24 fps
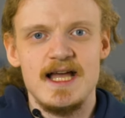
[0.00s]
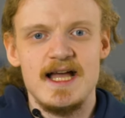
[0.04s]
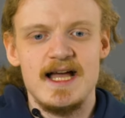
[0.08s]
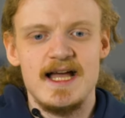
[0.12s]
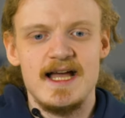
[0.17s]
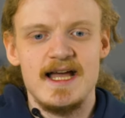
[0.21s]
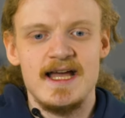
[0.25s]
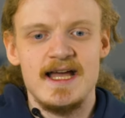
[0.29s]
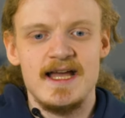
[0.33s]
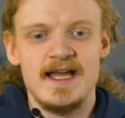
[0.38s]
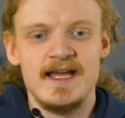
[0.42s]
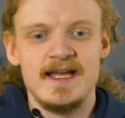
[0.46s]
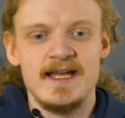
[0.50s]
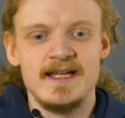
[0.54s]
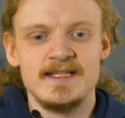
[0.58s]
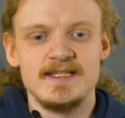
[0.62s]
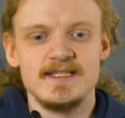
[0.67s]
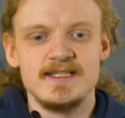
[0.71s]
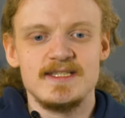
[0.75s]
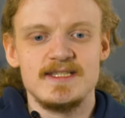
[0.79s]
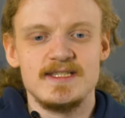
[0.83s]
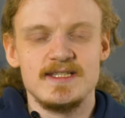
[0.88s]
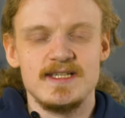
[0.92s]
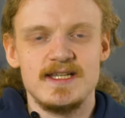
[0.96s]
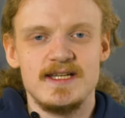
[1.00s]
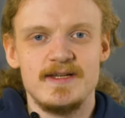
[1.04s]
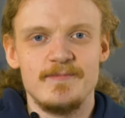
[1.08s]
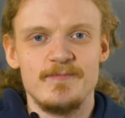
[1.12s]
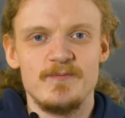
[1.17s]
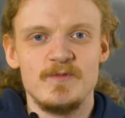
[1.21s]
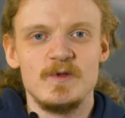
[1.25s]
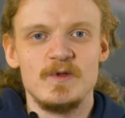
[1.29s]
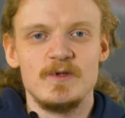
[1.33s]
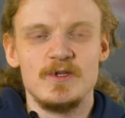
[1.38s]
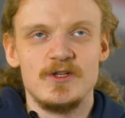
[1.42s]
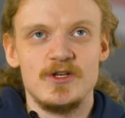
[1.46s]
And,
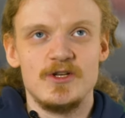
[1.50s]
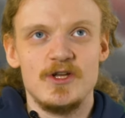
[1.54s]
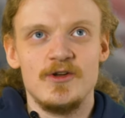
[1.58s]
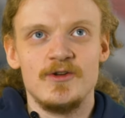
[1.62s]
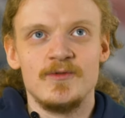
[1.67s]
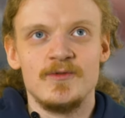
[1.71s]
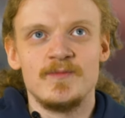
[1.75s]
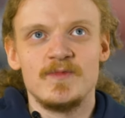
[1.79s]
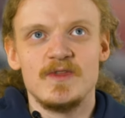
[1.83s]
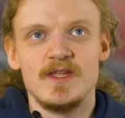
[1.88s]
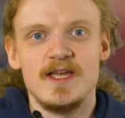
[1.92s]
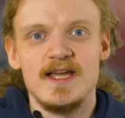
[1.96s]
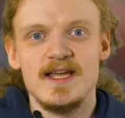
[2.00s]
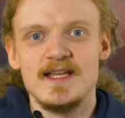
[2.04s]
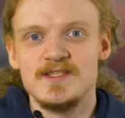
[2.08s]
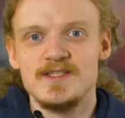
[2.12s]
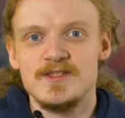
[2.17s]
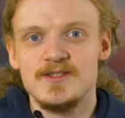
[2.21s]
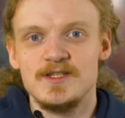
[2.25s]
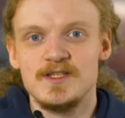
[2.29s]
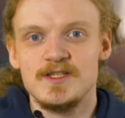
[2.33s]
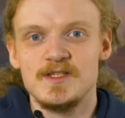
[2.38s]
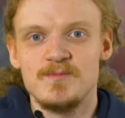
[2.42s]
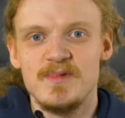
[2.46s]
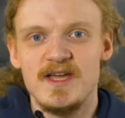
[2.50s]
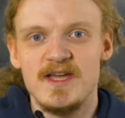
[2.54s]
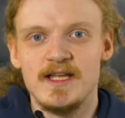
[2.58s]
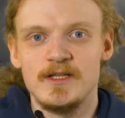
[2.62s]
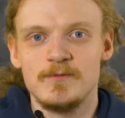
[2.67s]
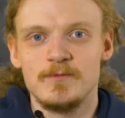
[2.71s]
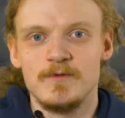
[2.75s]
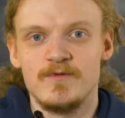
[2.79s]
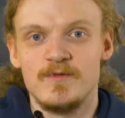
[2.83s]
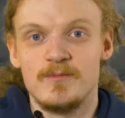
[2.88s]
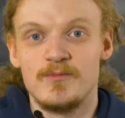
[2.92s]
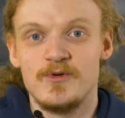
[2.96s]
you know, as you'd
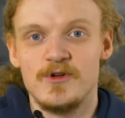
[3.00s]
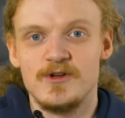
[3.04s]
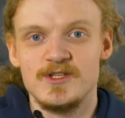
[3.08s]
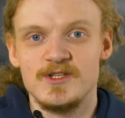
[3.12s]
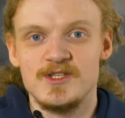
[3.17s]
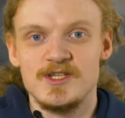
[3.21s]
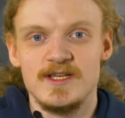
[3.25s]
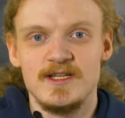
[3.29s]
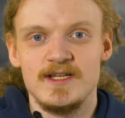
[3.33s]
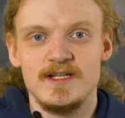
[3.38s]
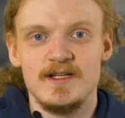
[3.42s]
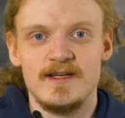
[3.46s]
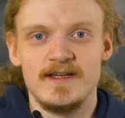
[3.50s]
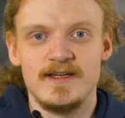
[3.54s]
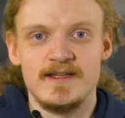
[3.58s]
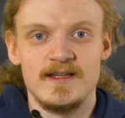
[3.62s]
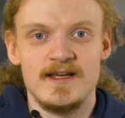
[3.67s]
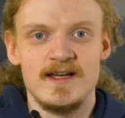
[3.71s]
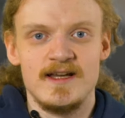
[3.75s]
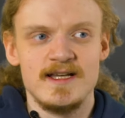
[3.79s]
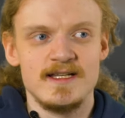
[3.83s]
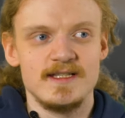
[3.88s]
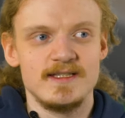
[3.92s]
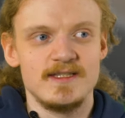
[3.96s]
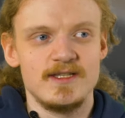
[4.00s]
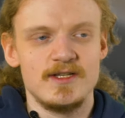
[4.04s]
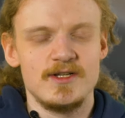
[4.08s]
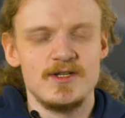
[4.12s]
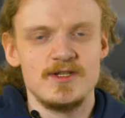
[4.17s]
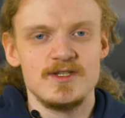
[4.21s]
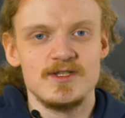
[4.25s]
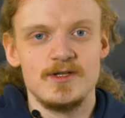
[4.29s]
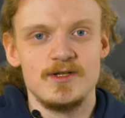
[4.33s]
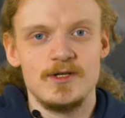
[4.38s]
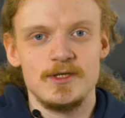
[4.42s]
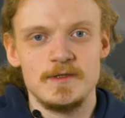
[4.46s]
expect with a protege like that, there
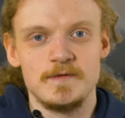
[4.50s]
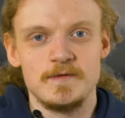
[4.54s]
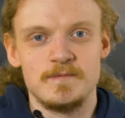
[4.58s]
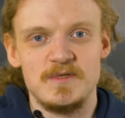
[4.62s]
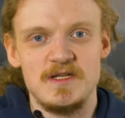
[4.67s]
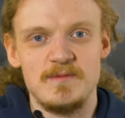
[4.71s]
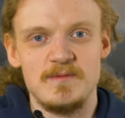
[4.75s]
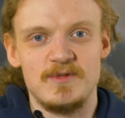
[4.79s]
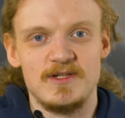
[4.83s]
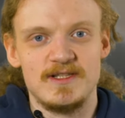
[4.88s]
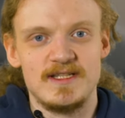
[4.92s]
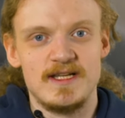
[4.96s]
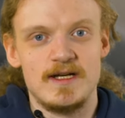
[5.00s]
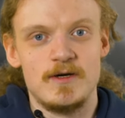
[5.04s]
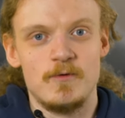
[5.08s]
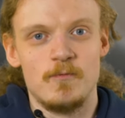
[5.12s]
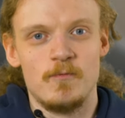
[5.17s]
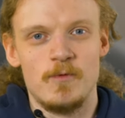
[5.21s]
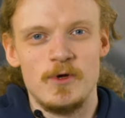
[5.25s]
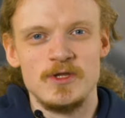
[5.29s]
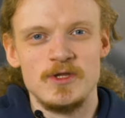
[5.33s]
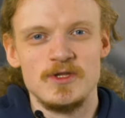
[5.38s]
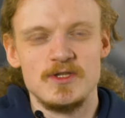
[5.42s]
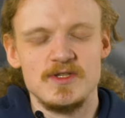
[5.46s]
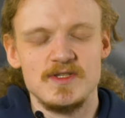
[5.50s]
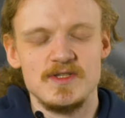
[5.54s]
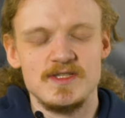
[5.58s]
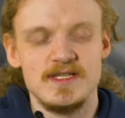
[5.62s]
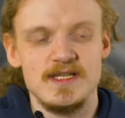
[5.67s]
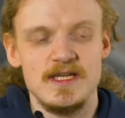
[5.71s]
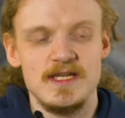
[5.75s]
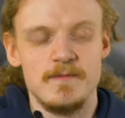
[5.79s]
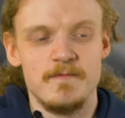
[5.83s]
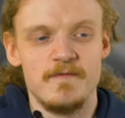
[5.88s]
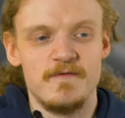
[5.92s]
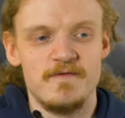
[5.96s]
is a lot of people that want to
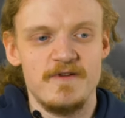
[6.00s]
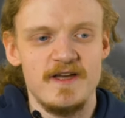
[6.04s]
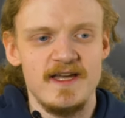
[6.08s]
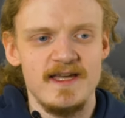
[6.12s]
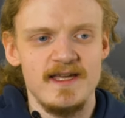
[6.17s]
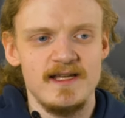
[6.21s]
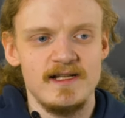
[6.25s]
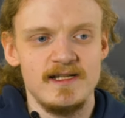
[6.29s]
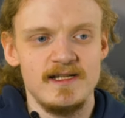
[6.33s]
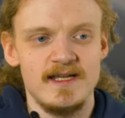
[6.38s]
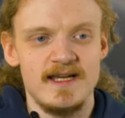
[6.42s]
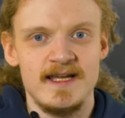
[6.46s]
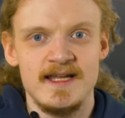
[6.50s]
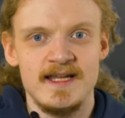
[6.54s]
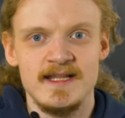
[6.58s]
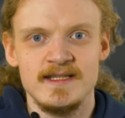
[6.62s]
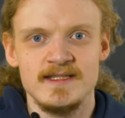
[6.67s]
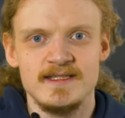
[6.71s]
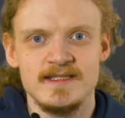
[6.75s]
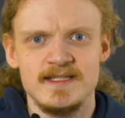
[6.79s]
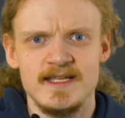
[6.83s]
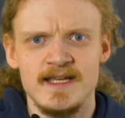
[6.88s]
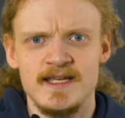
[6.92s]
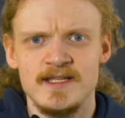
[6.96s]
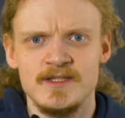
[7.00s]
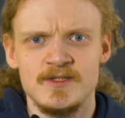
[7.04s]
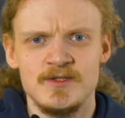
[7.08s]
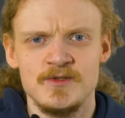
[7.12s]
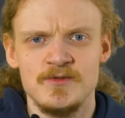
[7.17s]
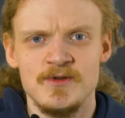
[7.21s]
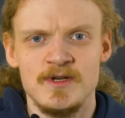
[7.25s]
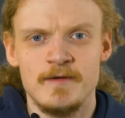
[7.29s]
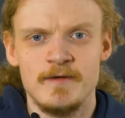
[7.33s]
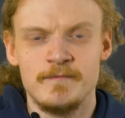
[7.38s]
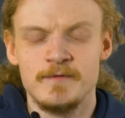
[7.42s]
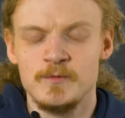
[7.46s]
see him fail, and they do
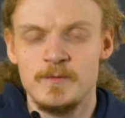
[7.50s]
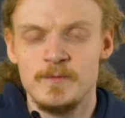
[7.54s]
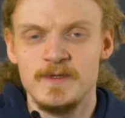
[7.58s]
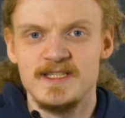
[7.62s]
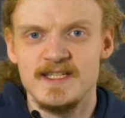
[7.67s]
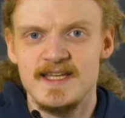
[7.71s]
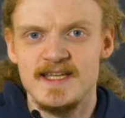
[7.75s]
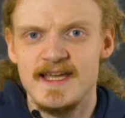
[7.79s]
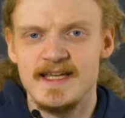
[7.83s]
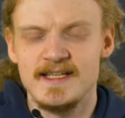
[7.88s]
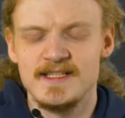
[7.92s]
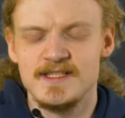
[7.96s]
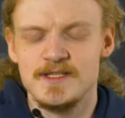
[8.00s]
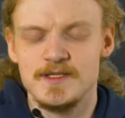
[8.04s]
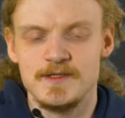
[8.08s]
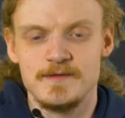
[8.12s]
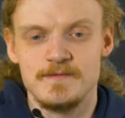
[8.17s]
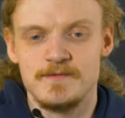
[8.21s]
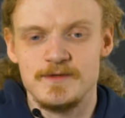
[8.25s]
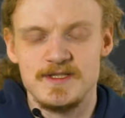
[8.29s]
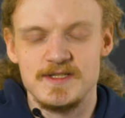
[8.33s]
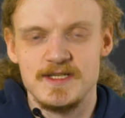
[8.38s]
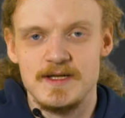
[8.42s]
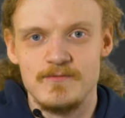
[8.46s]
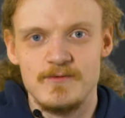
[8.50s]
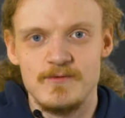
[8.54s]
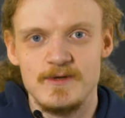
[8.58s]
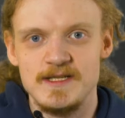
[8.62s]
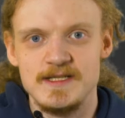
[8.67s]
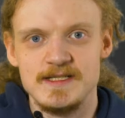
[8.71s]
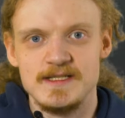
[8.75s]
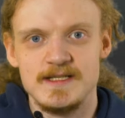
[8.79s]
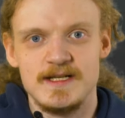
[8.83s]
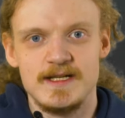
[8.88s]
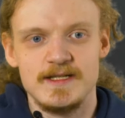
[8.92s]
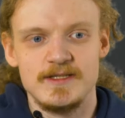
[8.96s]
have Twitter access for some
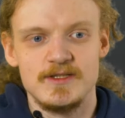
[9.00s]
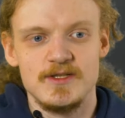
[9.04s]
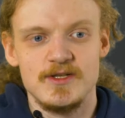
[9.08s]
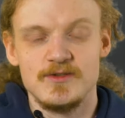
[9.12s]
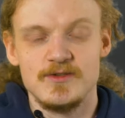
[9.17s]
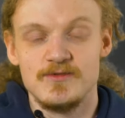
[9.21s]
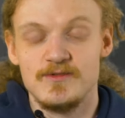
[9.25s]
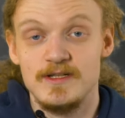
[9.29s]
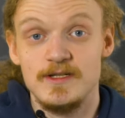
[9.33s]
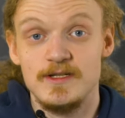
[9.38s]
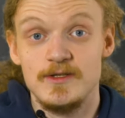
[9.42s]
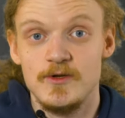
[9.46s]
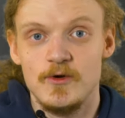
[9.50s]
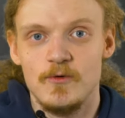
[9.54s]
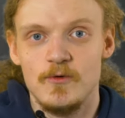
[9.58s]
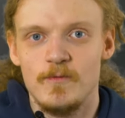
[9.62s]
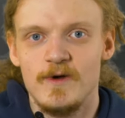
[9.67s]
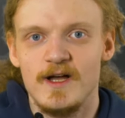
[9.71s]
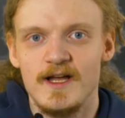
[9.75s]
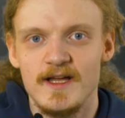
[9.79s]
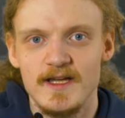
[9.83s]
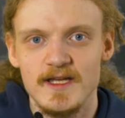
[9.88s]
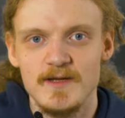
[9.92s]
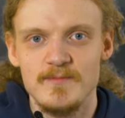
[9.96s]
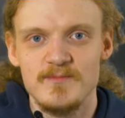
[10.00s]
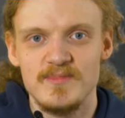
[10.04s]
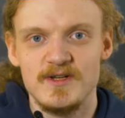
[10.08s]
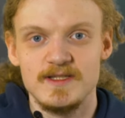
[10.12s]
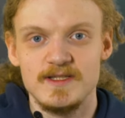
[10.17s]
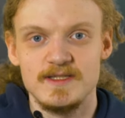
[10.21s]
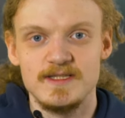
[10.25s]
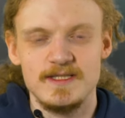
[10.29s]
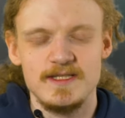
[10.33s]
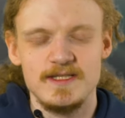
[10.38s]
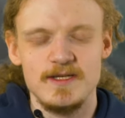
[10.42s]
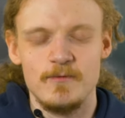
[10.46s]
reason. I don't really know why,
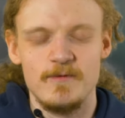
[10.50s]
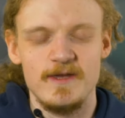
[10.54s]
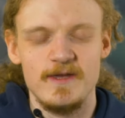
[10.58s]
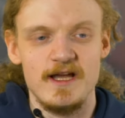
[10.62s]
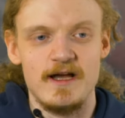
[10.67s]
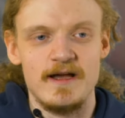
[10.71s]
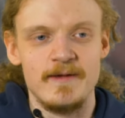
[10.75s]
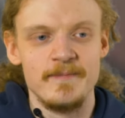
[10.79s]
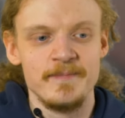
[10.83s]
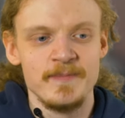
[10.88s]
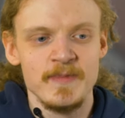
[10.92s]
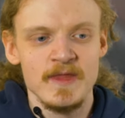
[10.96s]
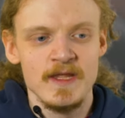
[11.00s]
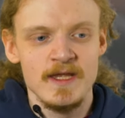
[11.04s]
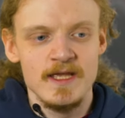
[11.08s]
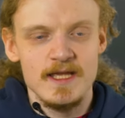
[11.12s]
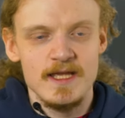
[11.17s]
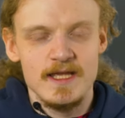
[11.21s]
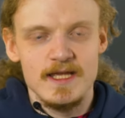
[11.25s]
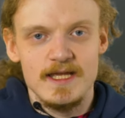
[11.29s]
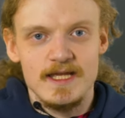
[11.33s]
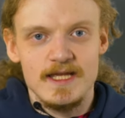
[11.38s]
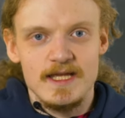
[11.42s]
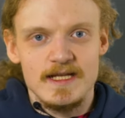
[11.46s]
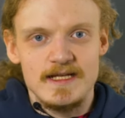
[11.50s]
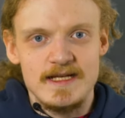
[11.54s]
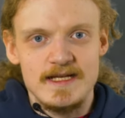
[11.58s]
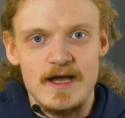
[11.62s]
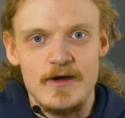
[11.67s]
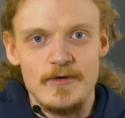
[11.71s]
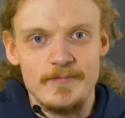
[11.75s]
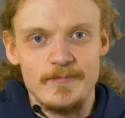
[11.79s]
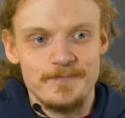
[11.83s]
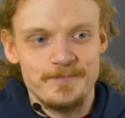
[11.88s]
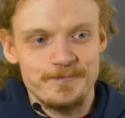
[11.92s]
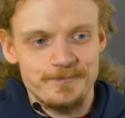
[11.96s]
but here we are.
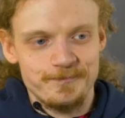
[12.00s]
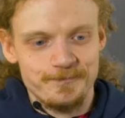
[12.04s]
Now,